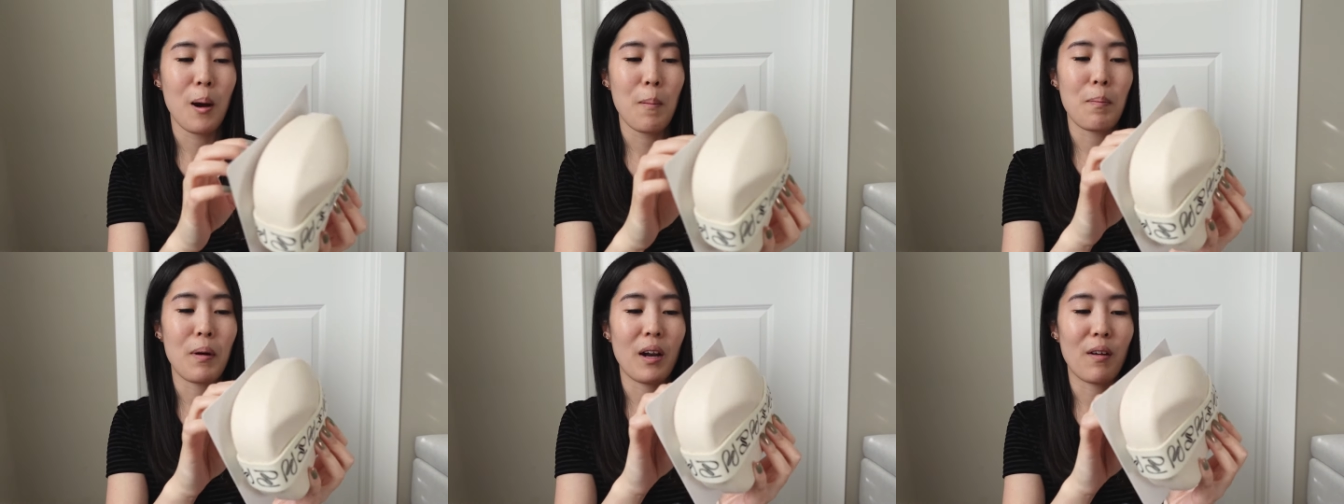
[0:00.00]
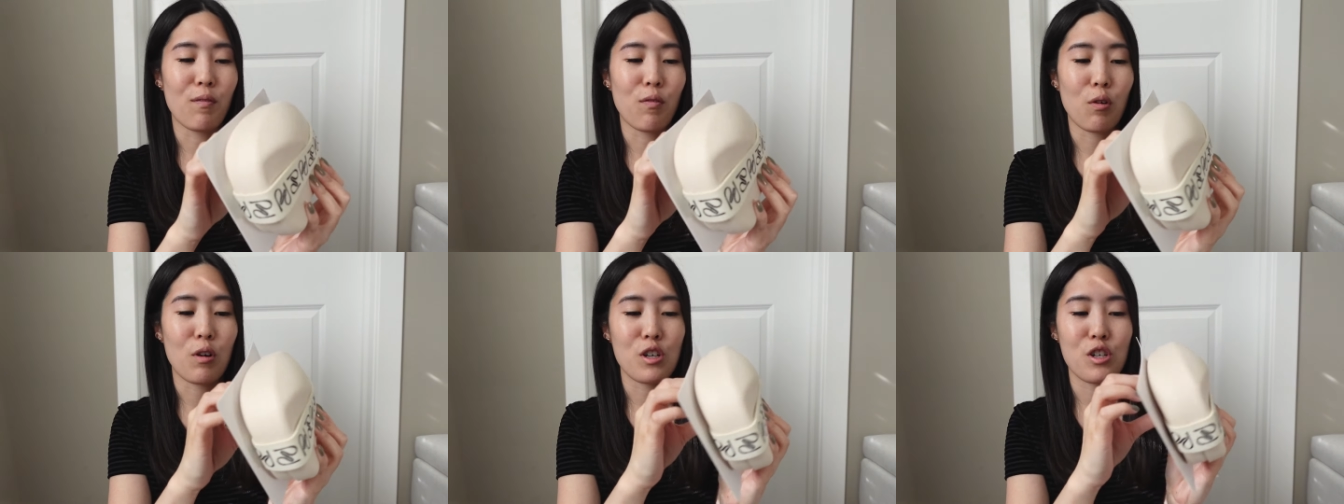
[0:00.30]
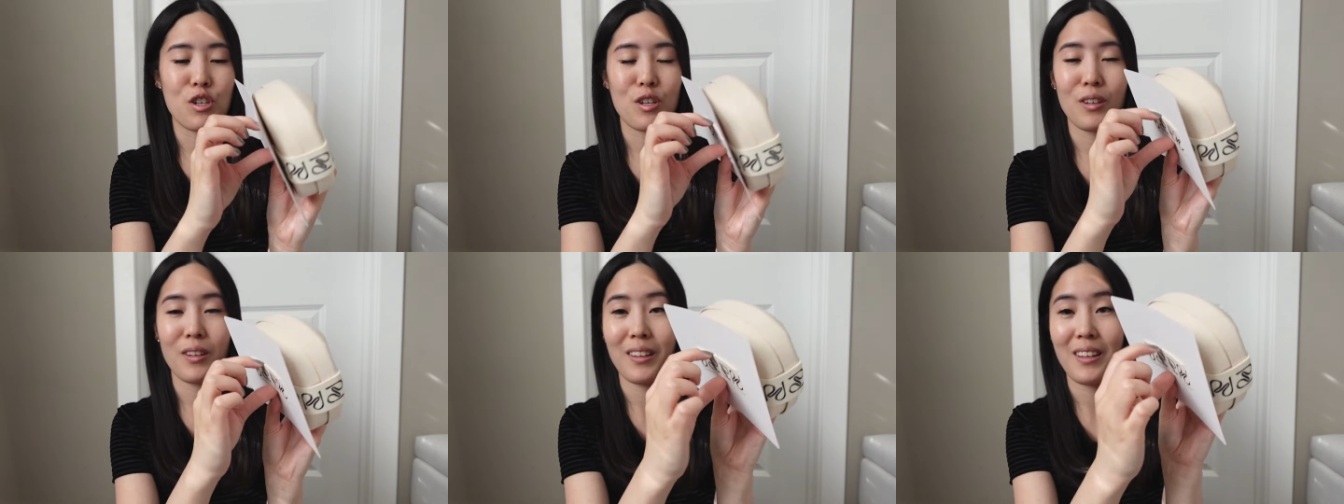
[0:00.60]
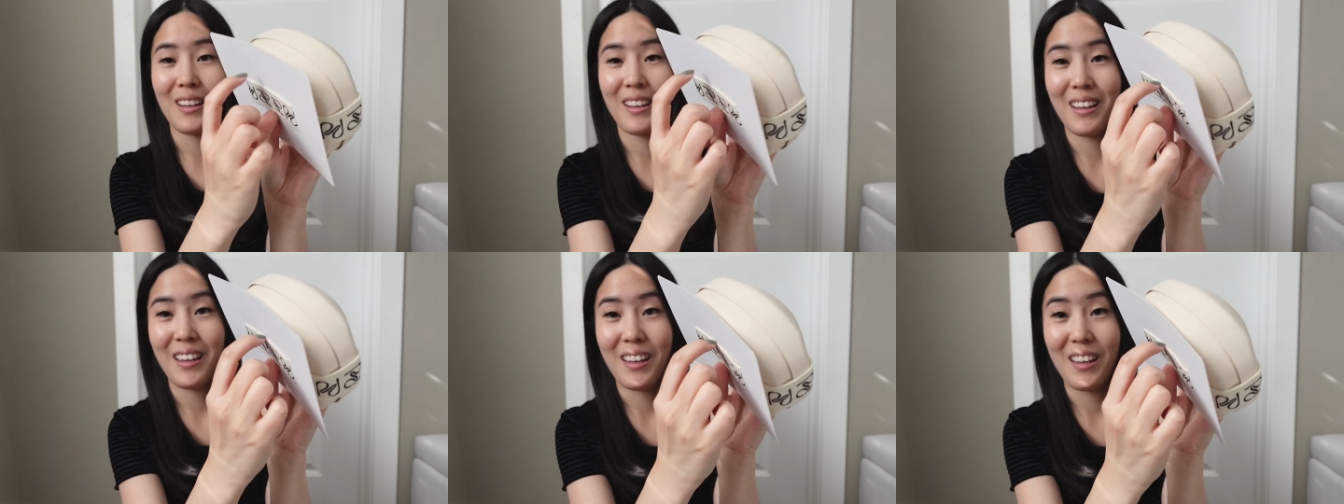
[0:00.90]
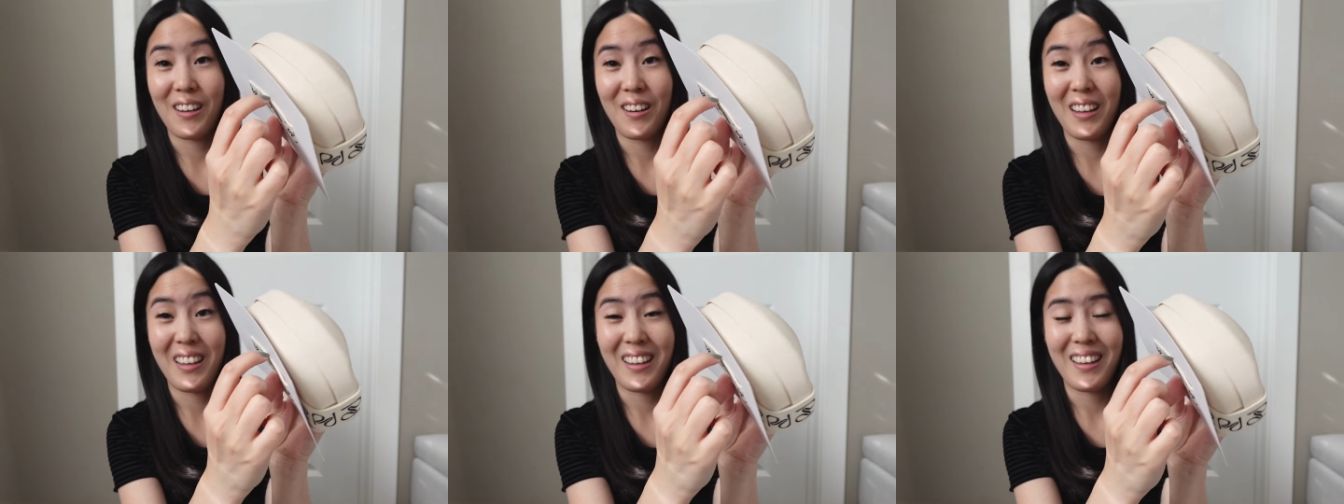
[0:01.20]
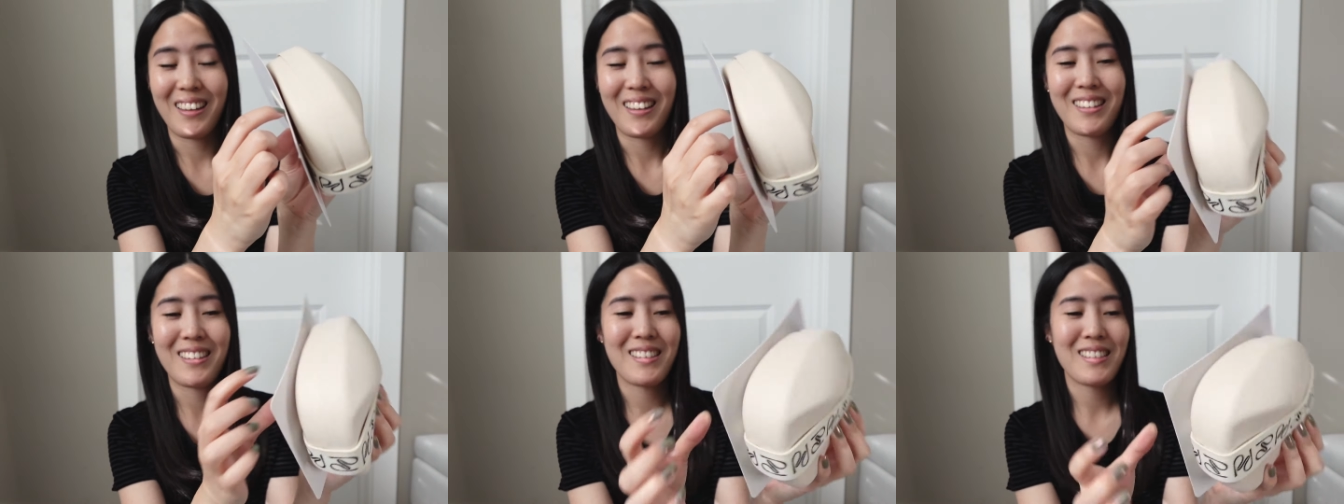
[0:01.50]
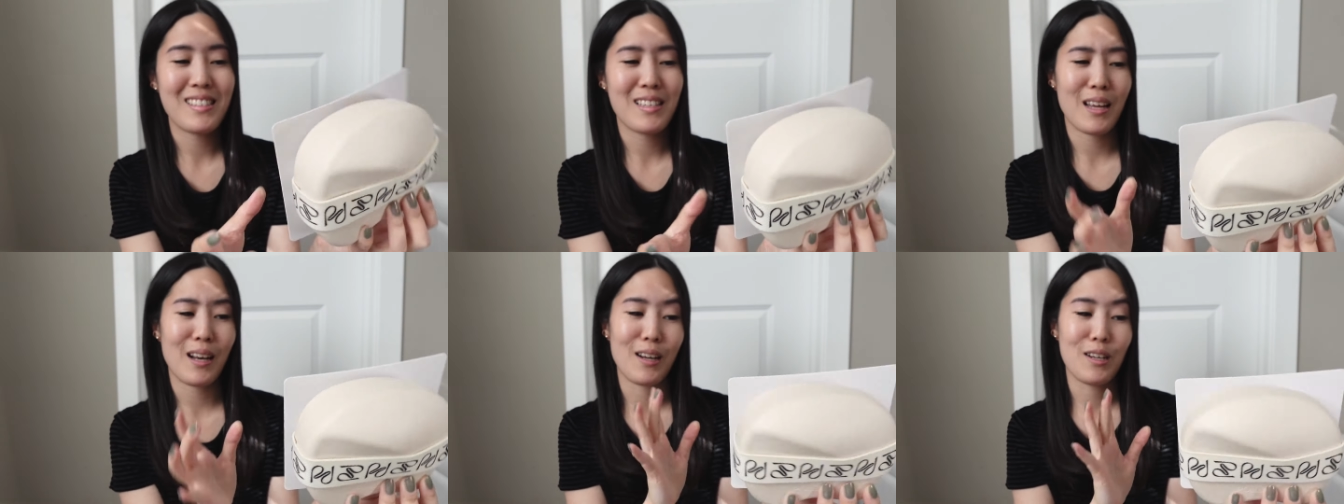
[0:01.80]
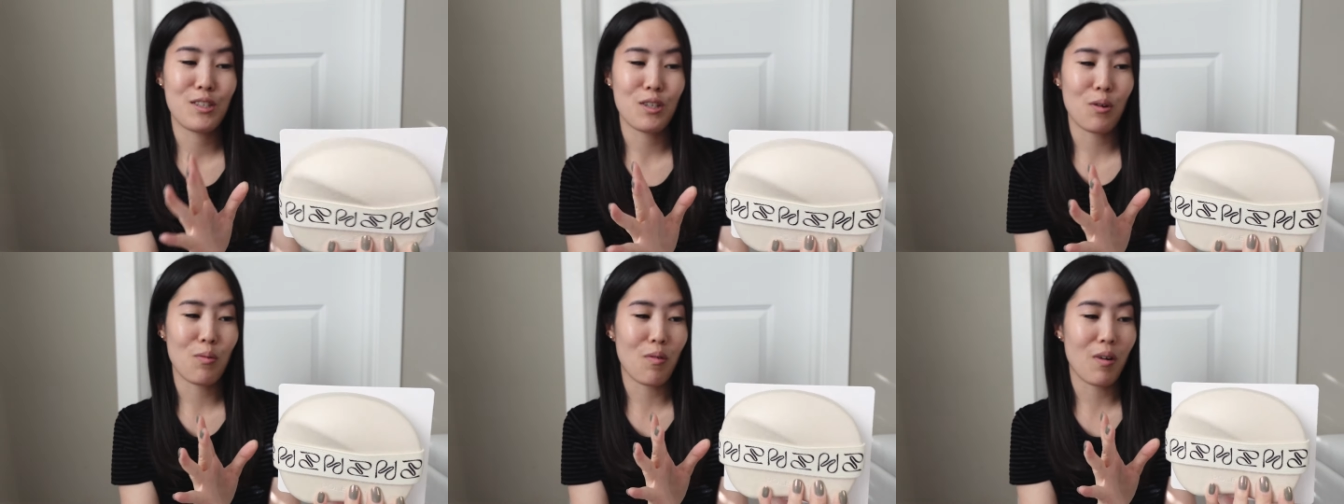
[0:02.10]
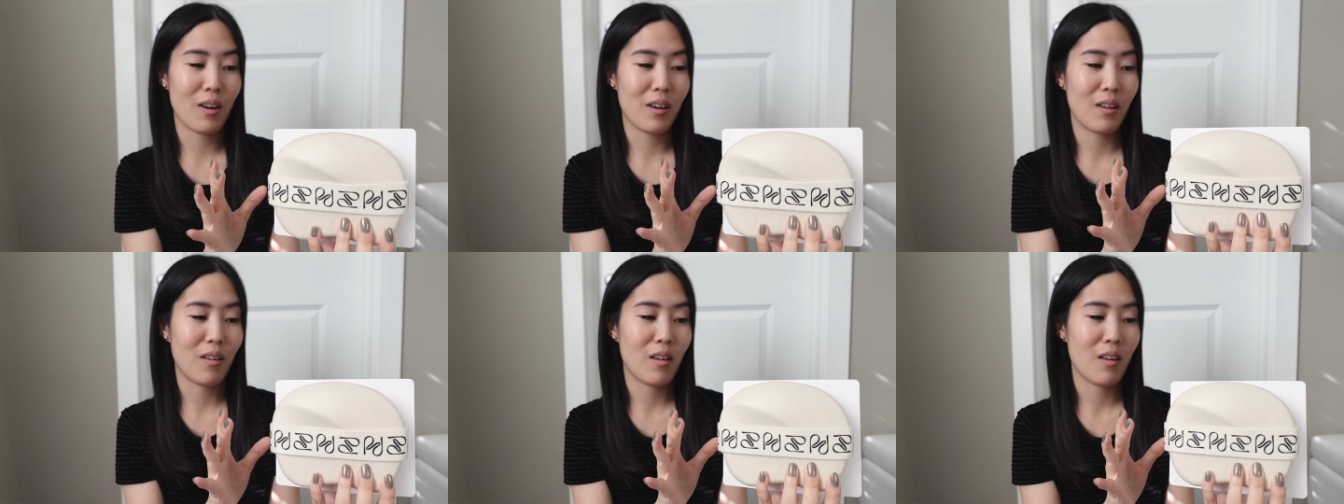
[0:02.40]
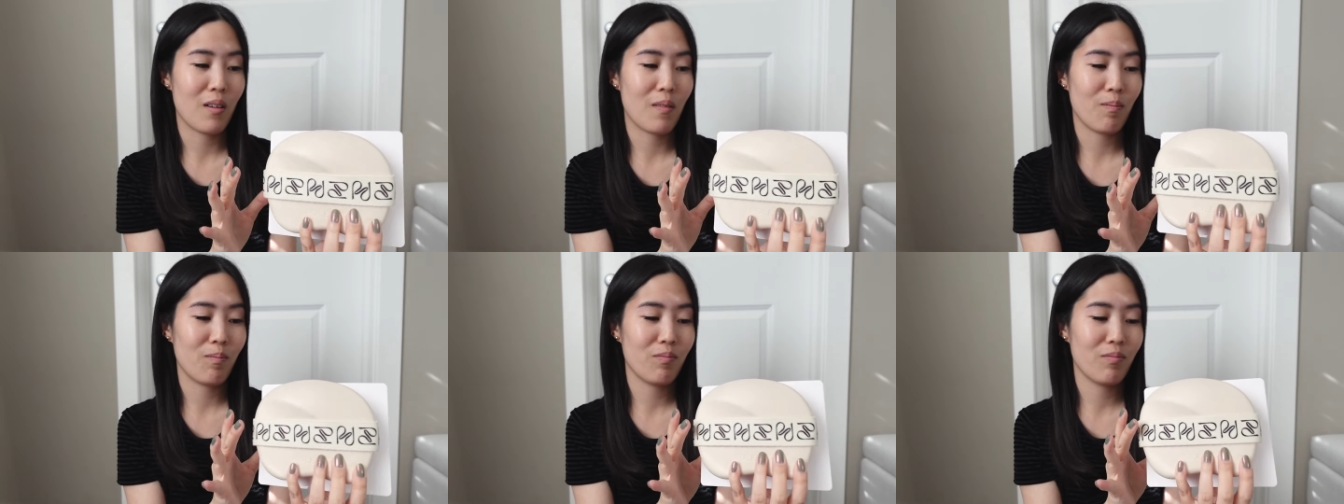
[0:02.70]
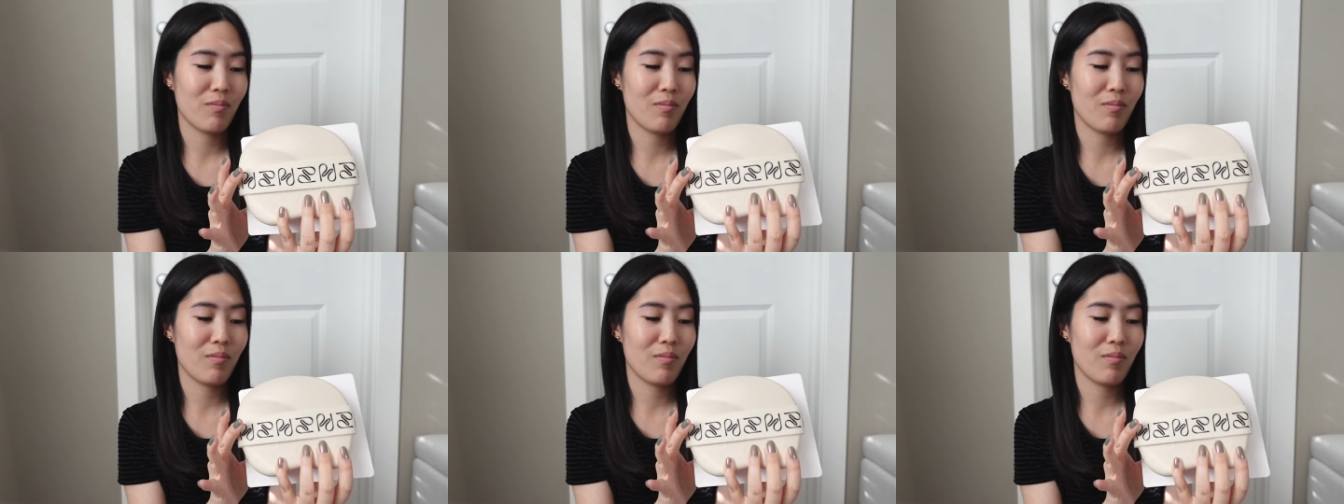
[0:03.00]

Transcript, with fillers: but unfortunately it is, and I don't want to